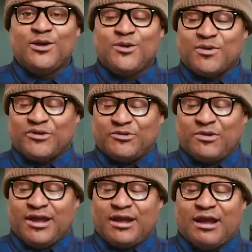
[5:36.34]
because they're
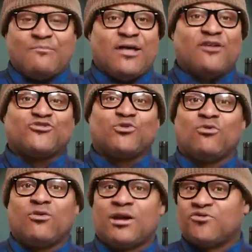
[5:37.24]
like, I'm not sure
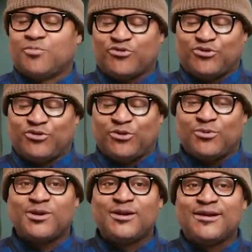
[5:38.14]
what I'm supposed to do.
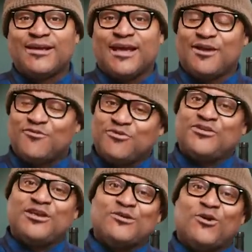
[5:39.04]
And if you've
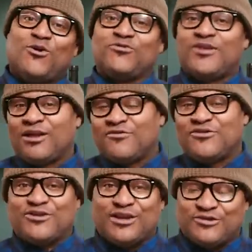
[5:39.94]
seen old
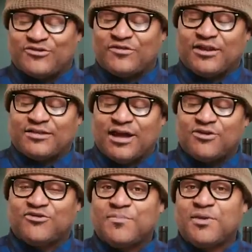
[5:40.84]
television and stuff like that, you
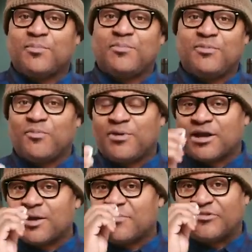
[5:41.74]
see people pick
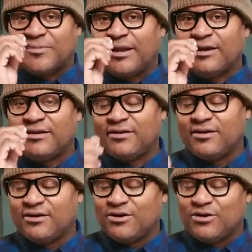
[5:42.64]
it up and smell it,
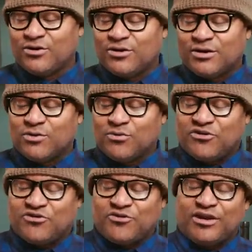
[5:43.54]

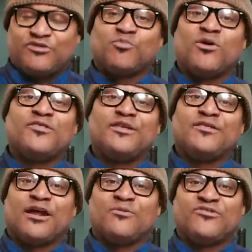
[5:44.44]
which is one thing
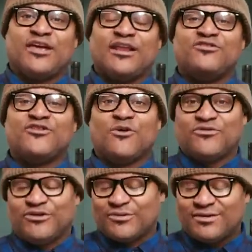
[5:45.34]
that I would say don't
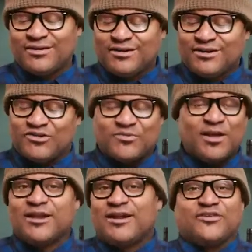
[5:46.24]
do.
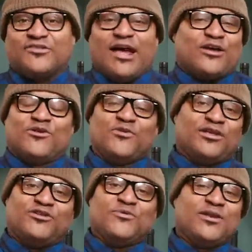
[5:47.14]
Smelling it is not gonna
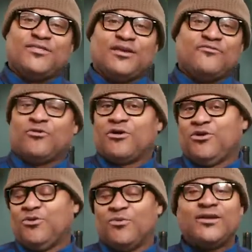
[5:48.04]
really do anything for you.